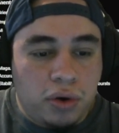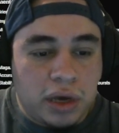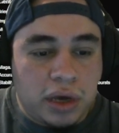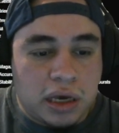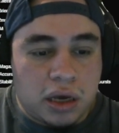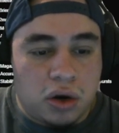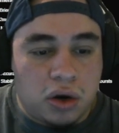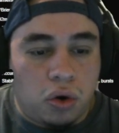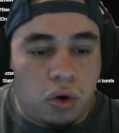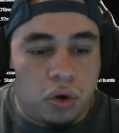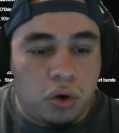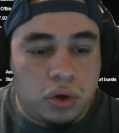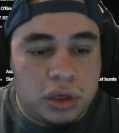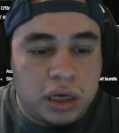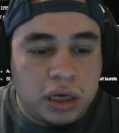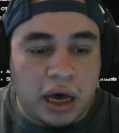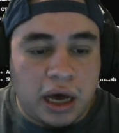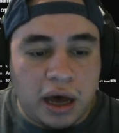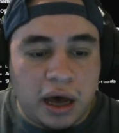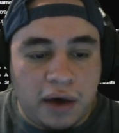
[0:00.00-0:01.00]
It can hold
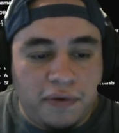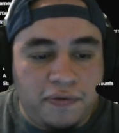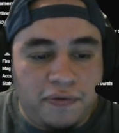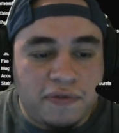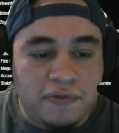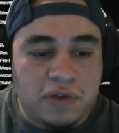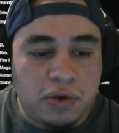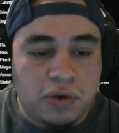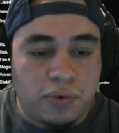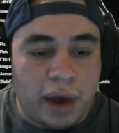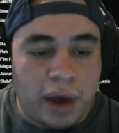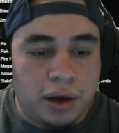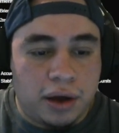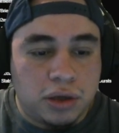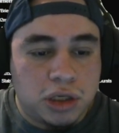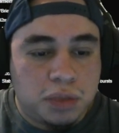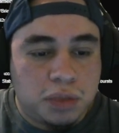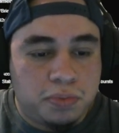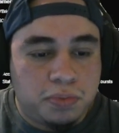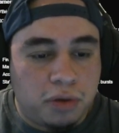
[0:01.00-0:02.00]
50
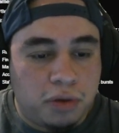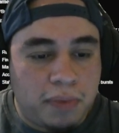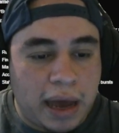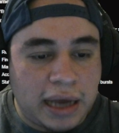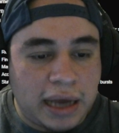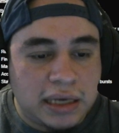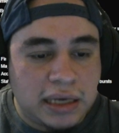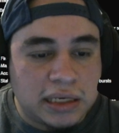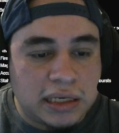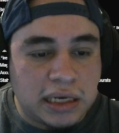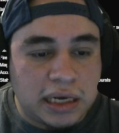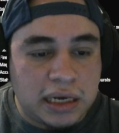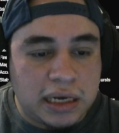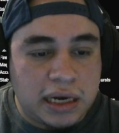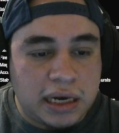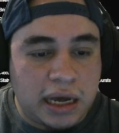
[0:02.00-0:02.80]
rounds per magazine,